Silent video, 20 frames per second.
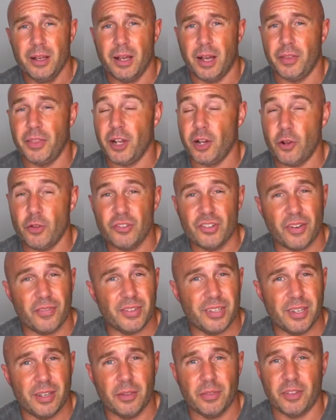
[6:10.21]
and the
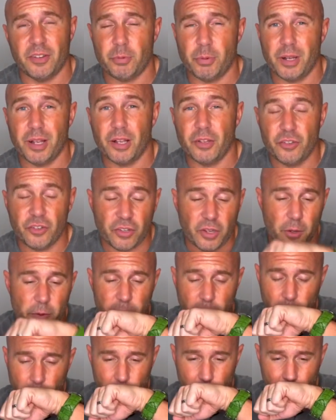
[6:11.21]
longevity of this one just
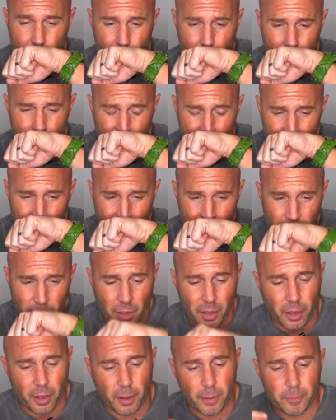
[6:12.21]
goes on and on.
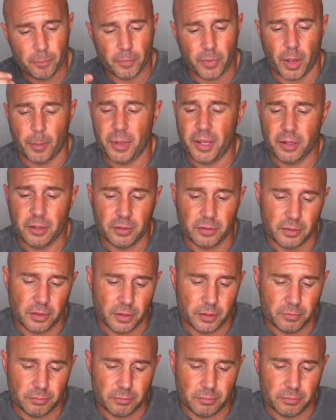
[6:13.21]
um, I mean,